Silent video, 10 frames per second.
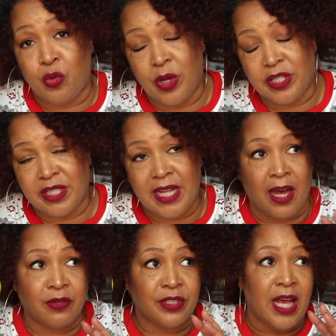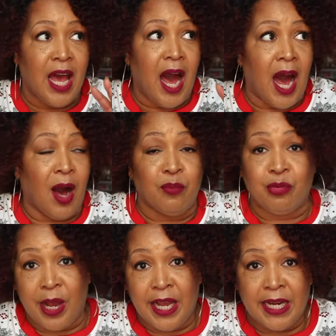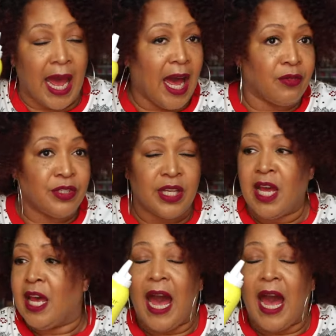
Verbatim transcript: twist outs, um, braid outs.